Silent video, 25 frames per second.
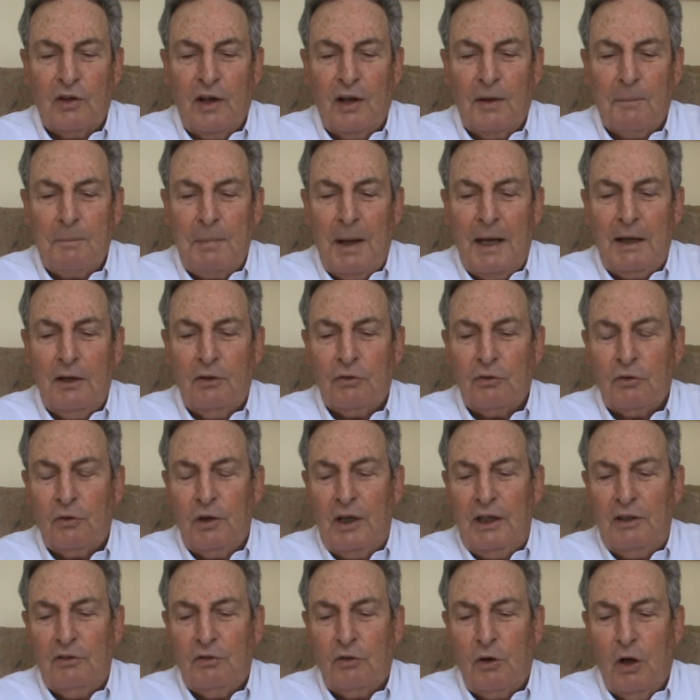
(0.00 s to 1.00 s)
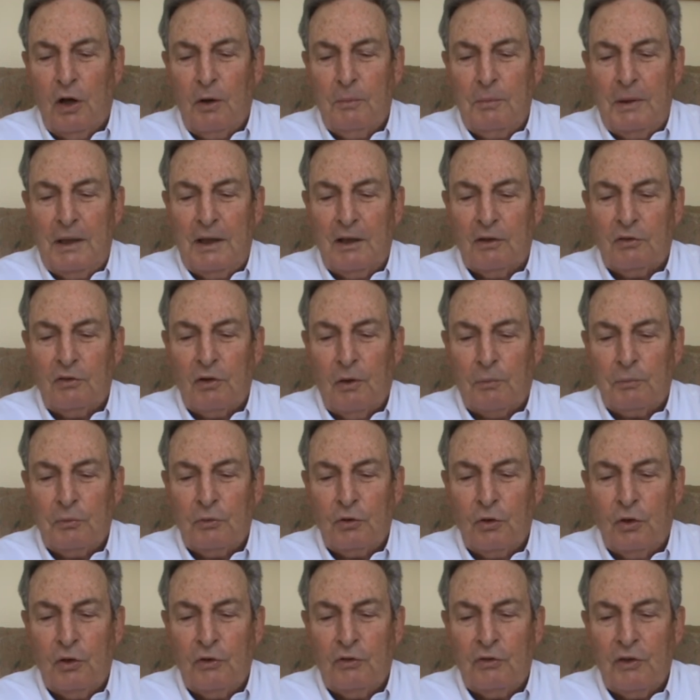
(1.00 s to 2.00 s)
Palace Green's got to be the top
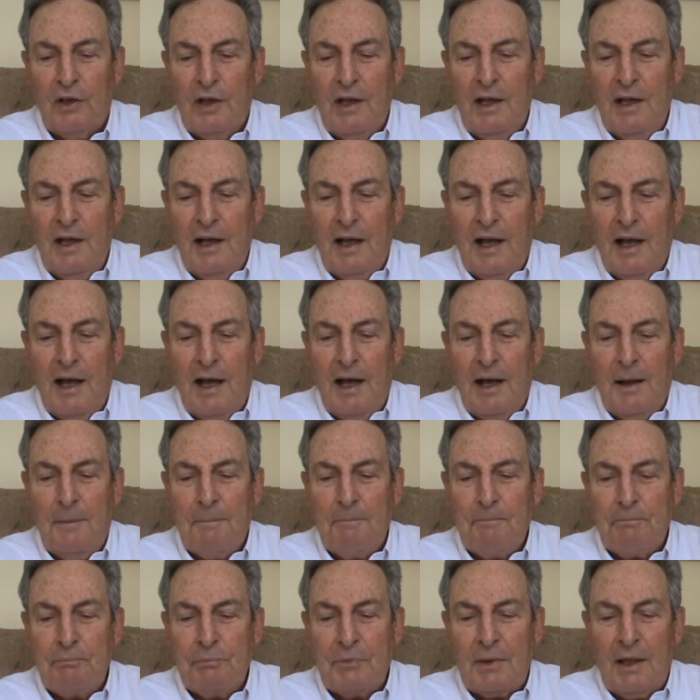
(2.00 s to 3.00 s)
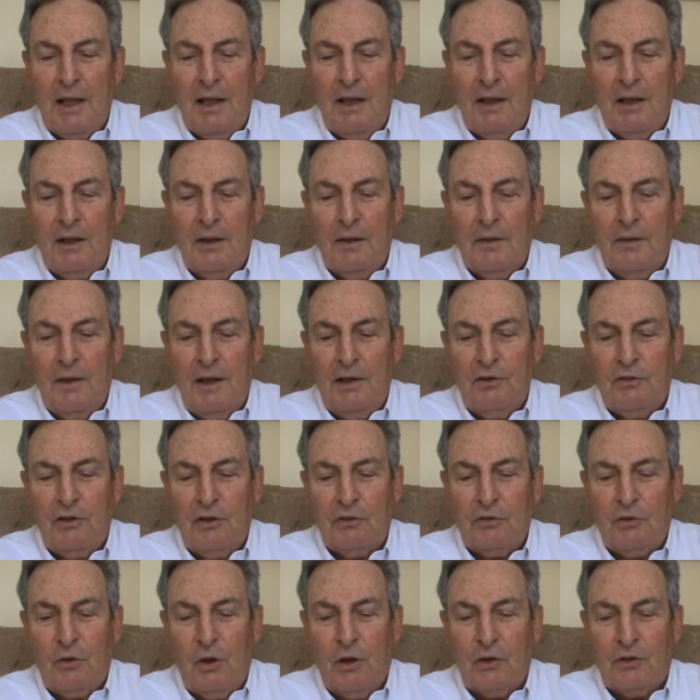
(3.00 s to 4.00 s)
choice. They
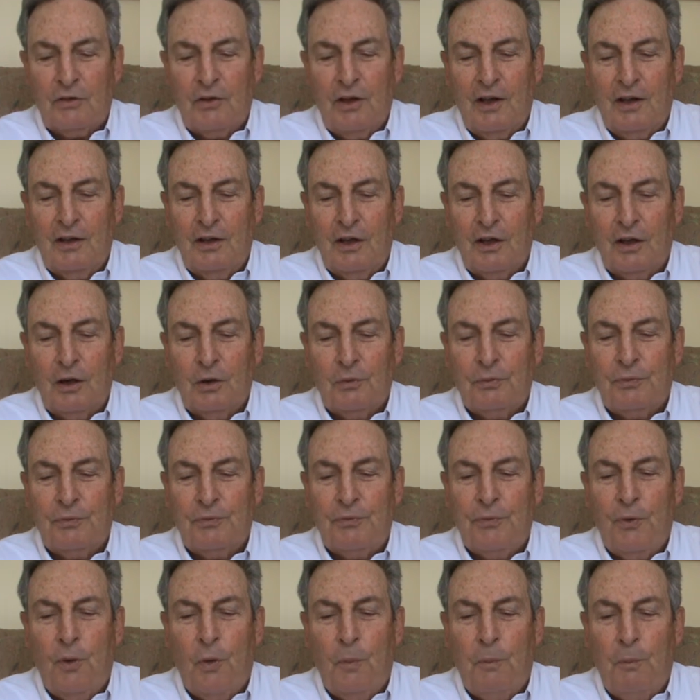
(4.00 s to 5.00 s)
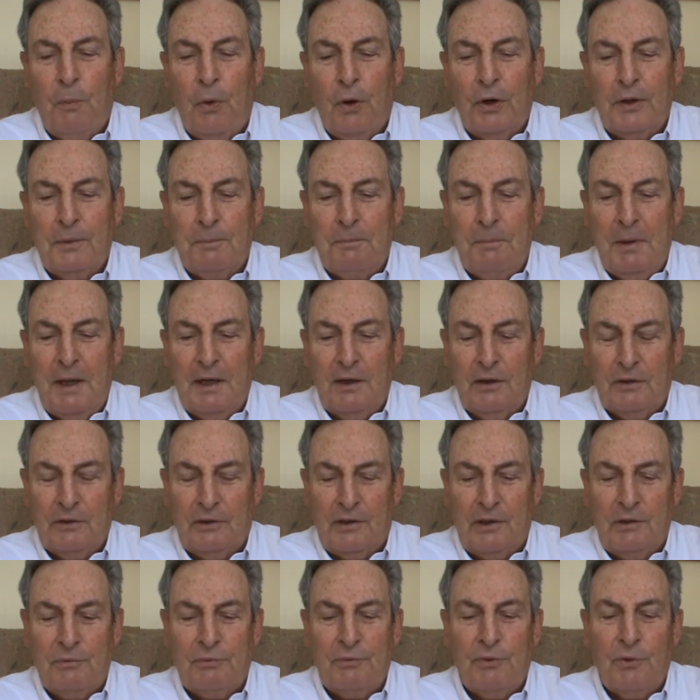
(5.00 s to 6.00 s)
just got a little 4-point
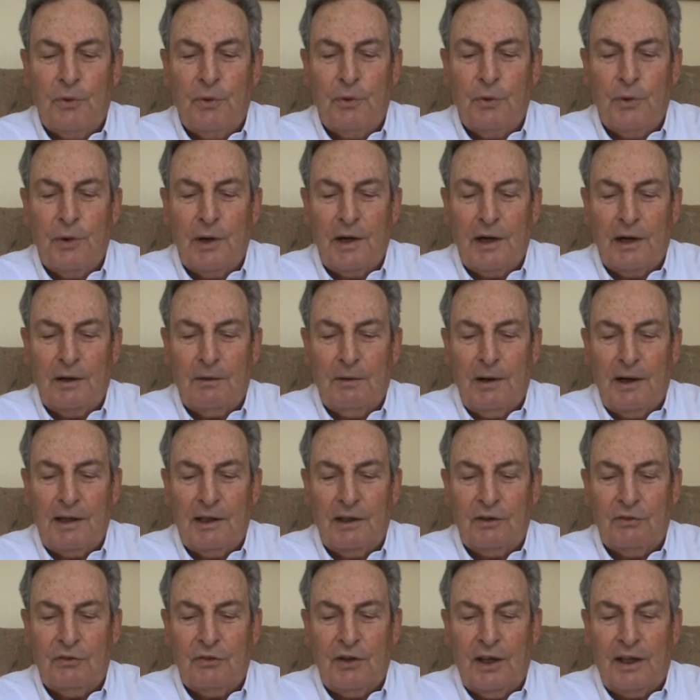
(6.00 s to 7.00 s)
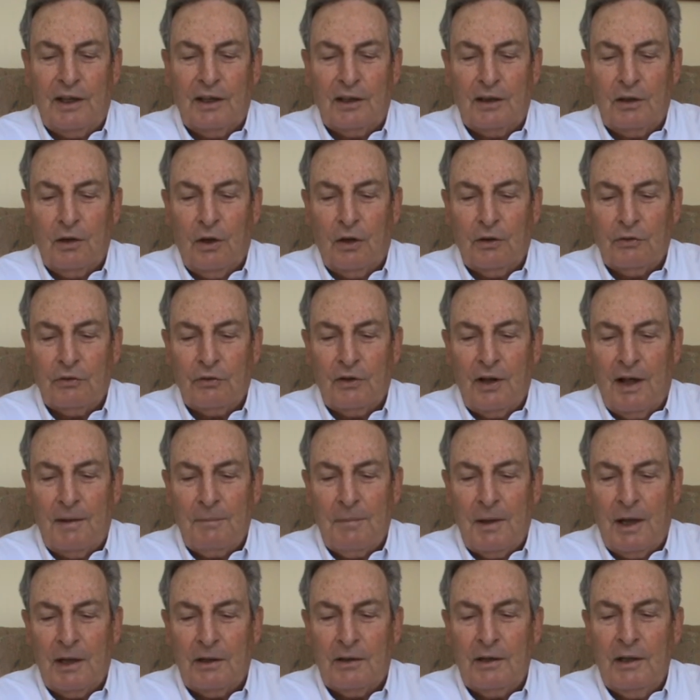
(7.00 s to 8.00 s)
penalty for running second last
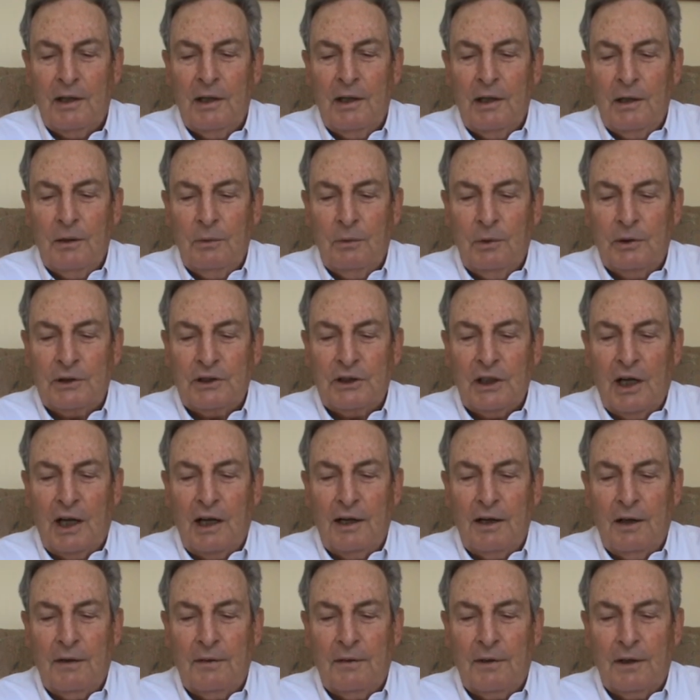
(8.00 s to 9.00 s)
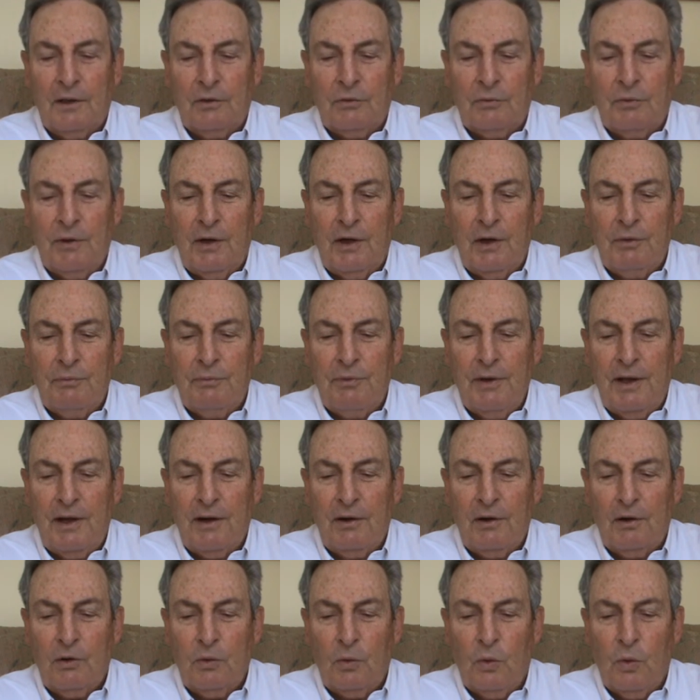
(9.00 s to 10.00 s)
time out, which I don't think is very
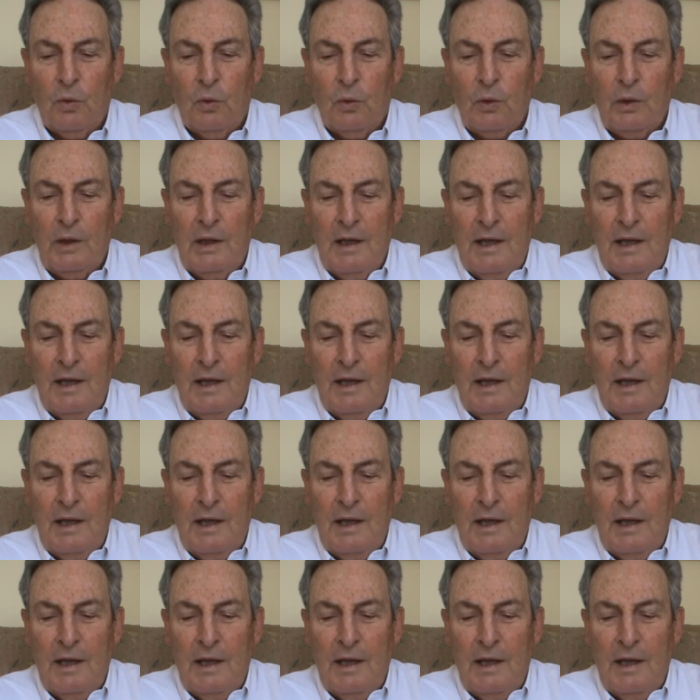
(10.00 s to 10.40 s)
fair at all.